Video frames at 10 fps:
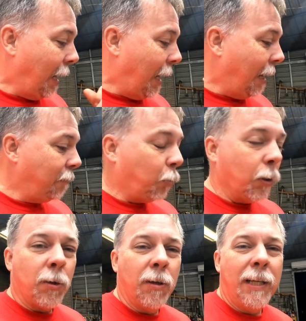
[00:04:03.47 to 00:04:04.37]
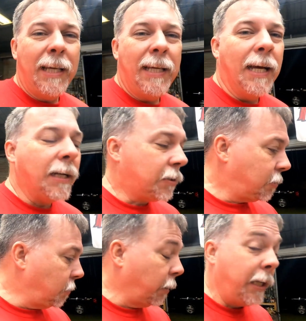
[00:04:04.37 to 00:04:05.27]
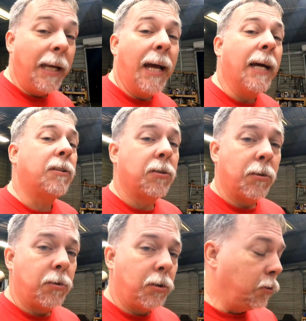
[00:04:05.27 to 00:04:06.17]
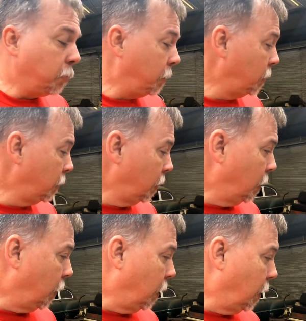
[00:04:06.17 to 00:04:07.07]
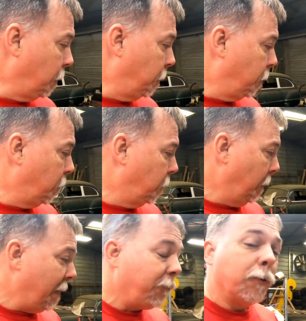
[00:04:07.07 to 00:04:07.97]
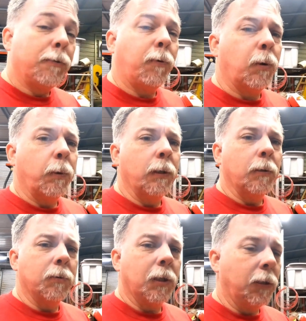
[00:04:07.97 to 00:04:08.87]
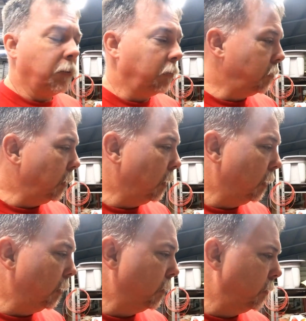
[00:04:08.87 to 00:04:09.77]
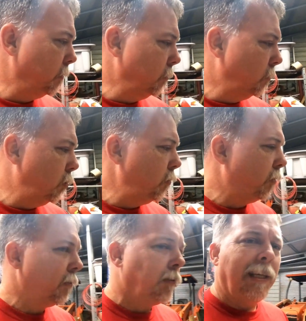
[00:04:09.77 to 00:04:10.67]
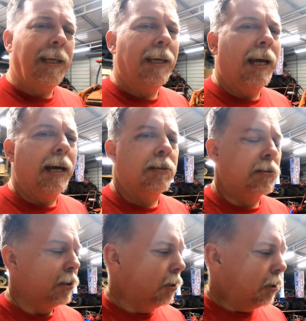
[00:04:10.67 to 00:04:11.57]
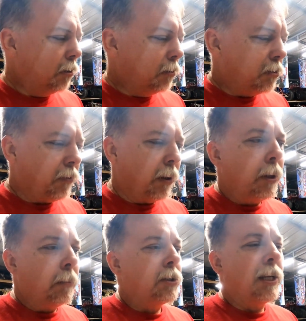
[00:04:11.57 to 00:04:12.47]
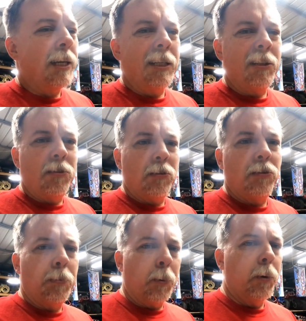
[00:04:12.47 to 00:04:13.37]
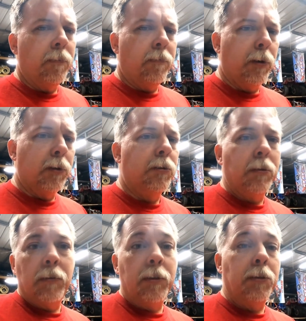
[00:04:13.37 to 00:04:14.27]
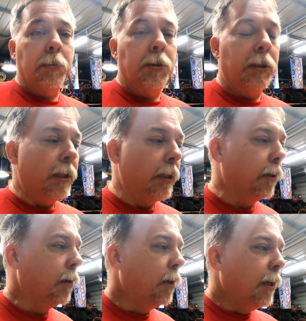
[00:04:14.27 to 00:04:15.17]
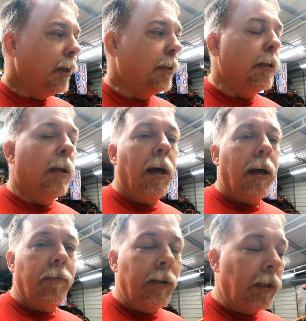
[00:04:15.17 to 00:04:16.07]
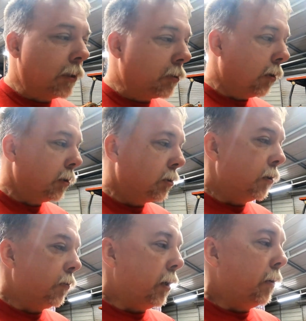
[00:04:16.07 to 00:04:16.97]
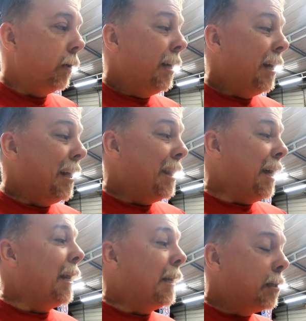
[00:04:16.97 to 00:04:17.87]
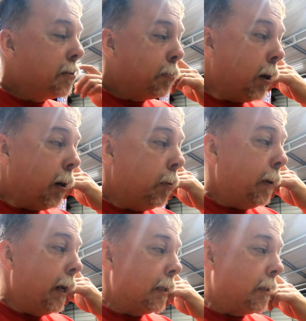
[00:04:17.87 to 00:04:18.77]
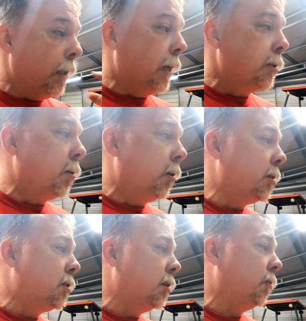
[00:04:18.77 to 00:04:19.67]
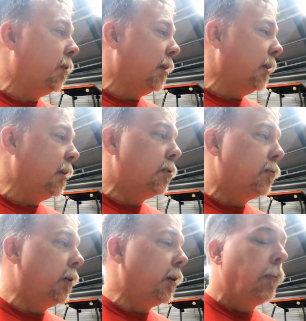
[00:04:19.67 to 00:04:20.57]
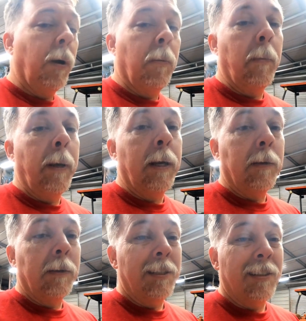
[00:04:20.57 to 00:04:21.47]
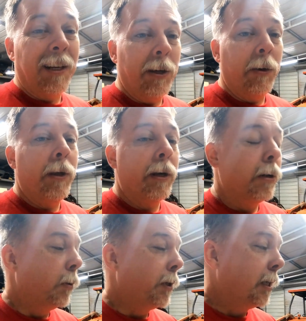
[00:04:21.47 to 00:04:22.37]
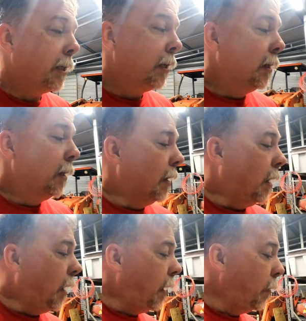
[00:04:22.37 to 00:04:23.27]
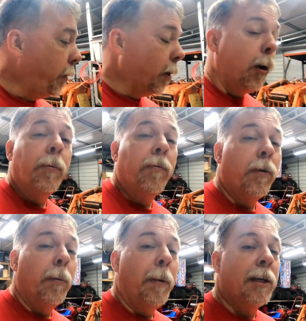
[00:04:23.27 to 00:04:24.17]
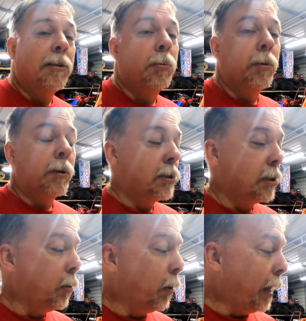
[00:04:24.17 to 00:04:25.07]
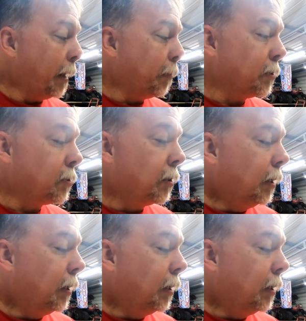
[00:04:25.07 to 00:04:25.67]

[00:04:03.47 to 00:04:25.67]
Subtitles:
I've worked on an ES or EX, excuse me. My first four-wheeler was a little 250 EX, which, if I'm not mistaken, is the sport version of this machine here. It did not have the electronic shift though, and that is problematic. The electronic shift is very problematic on these. I know that going in. We're hoping for the best. We're going to see what happens.